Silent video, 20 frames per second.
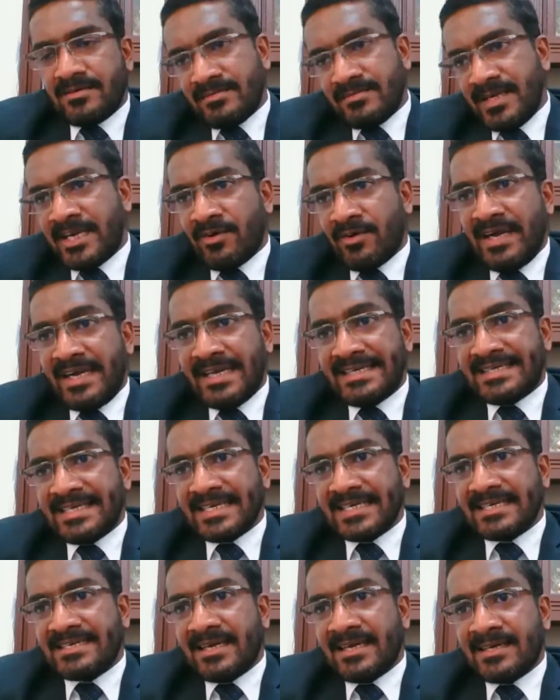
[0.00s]
it will
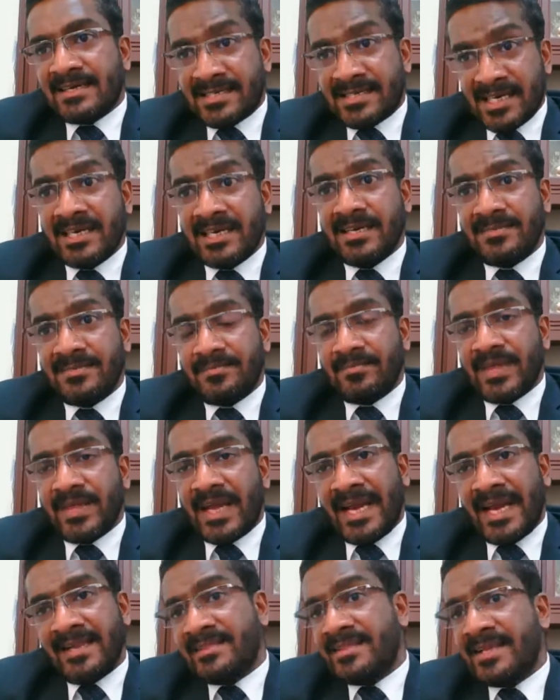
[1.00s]
detect the drug
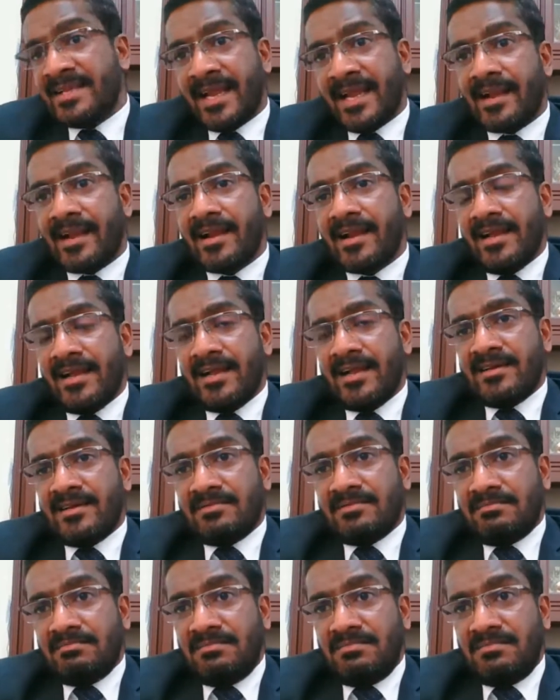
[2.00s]
and then
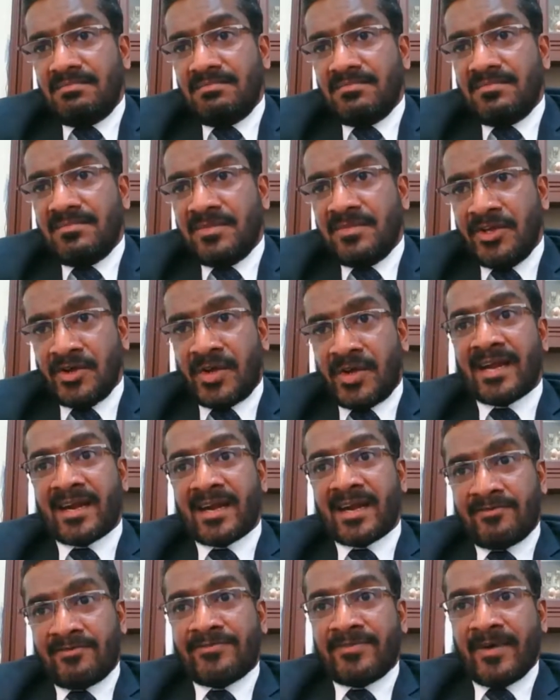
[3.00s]
you can
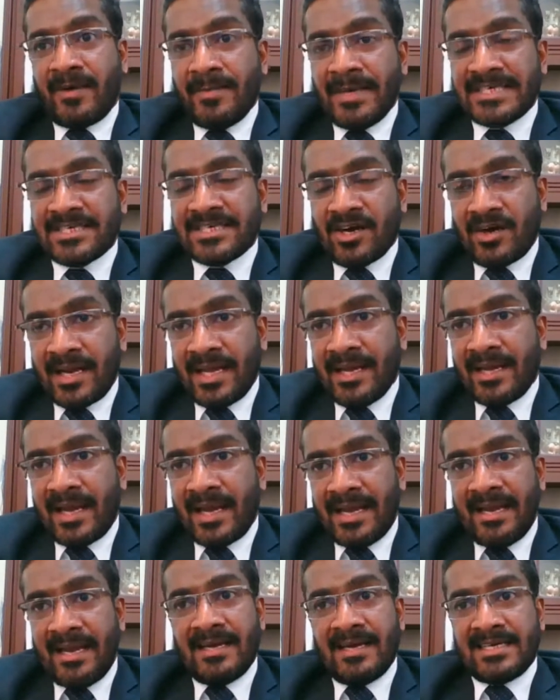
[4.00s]
confirm it on an
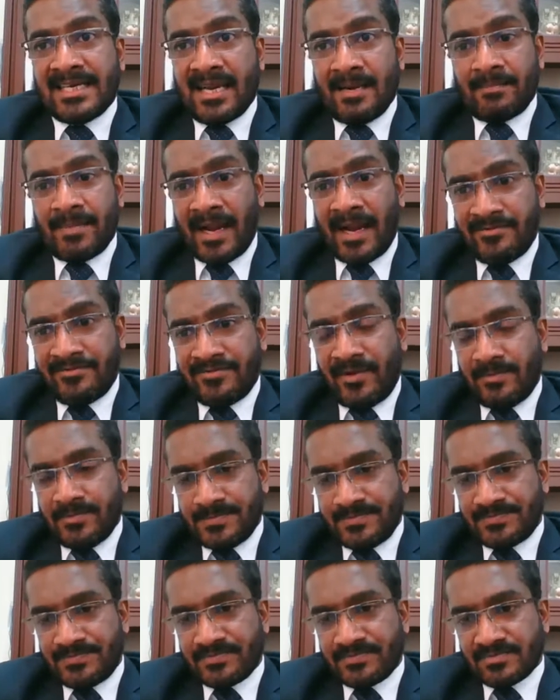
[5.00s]
analytical platform.
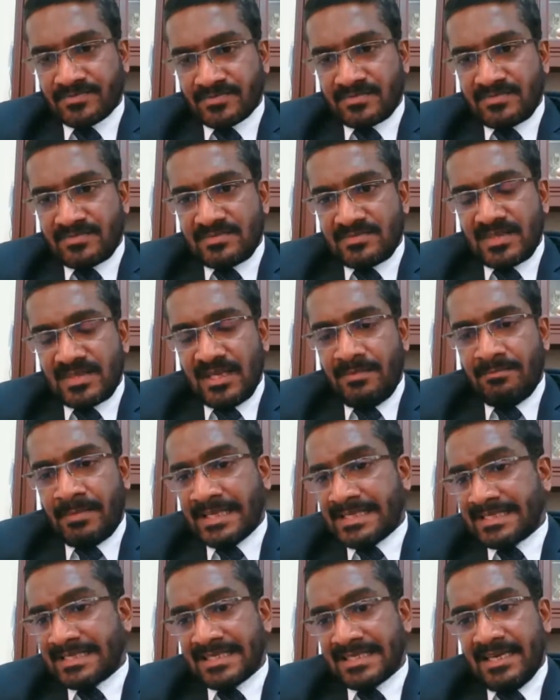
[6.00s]

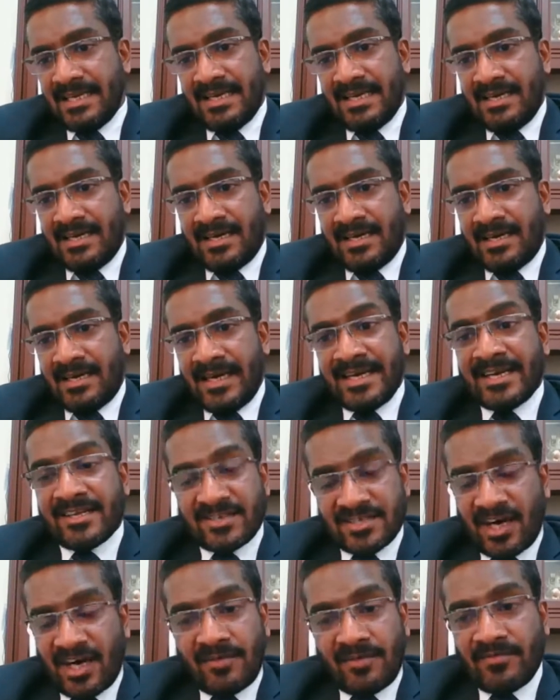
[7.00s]
But it is
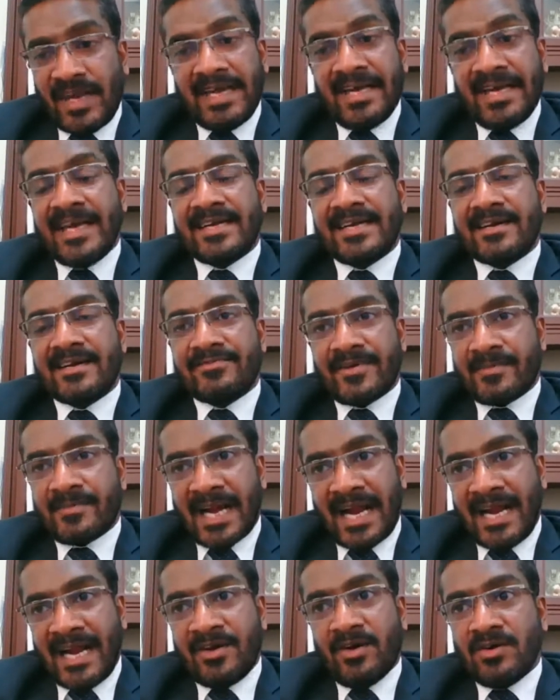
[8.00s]
not validated from
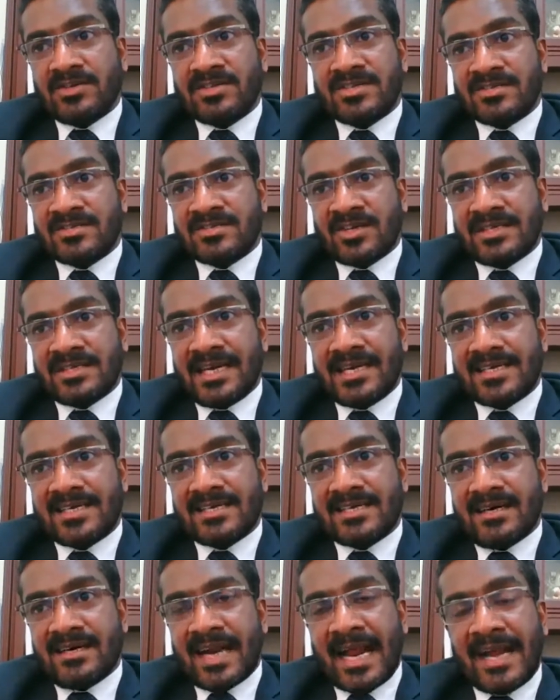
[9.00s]
Randox so that
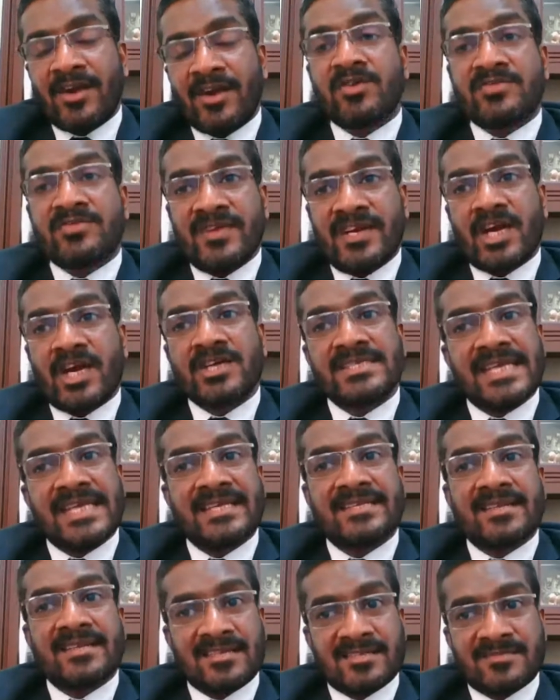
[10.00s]
Randox will not
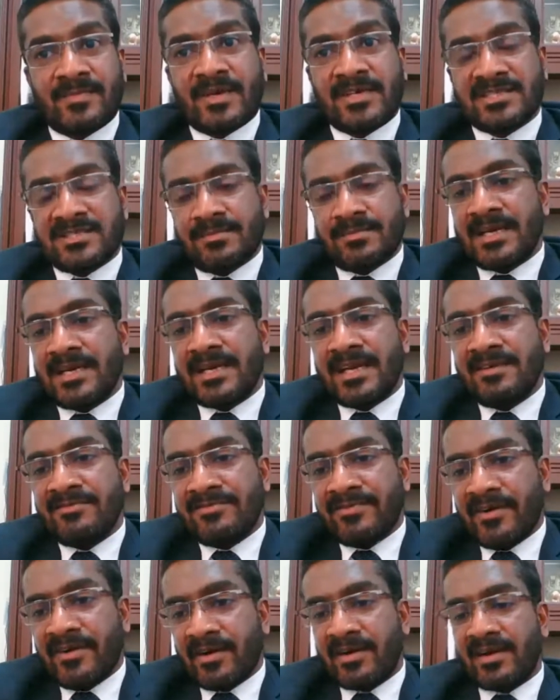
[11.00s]
take the responsibility
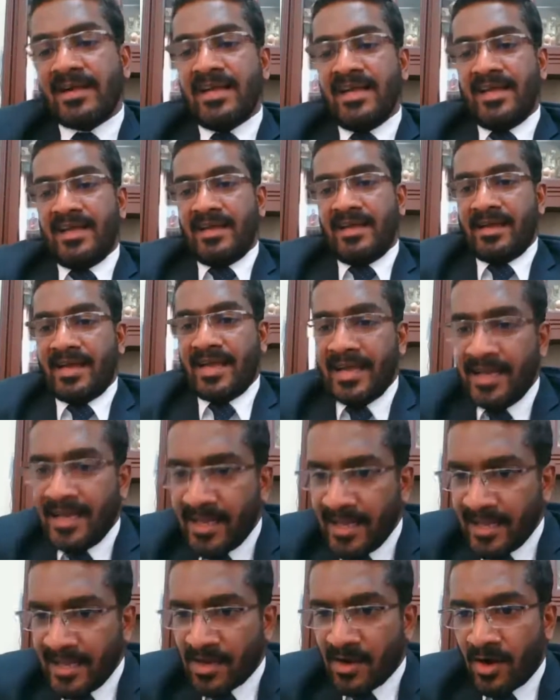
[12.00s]
for
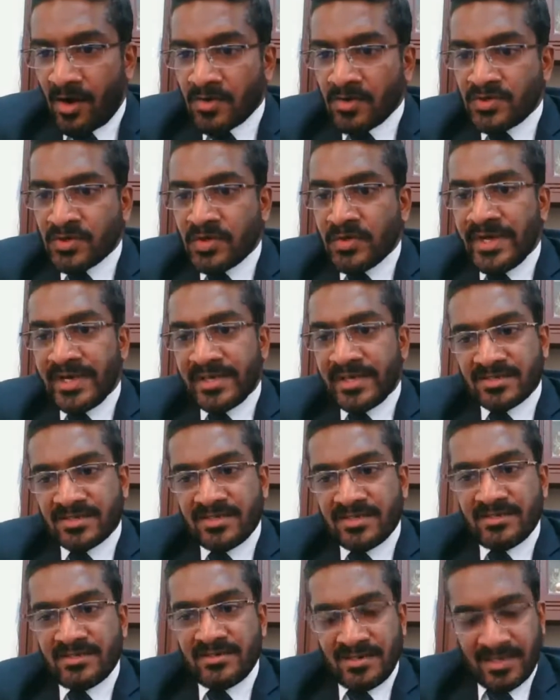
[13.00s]
any wrongdoings
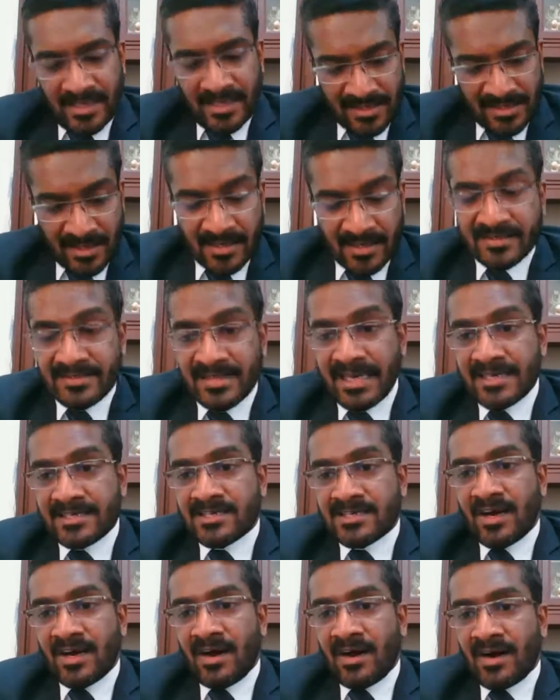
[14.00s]
in the result
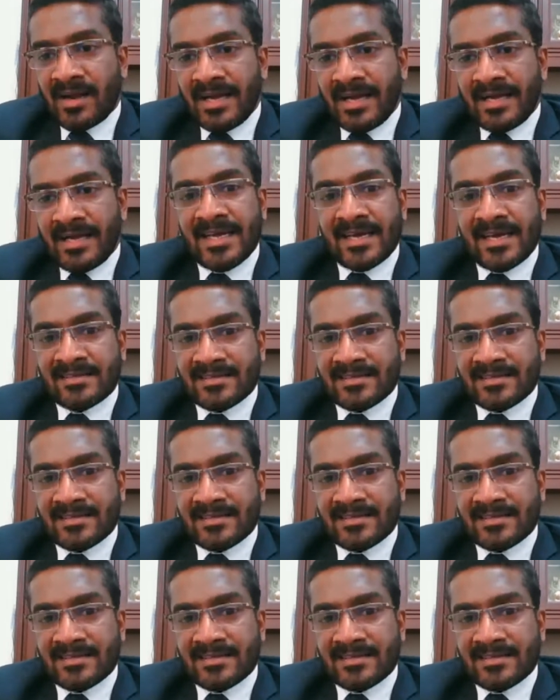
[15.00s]
or in the assay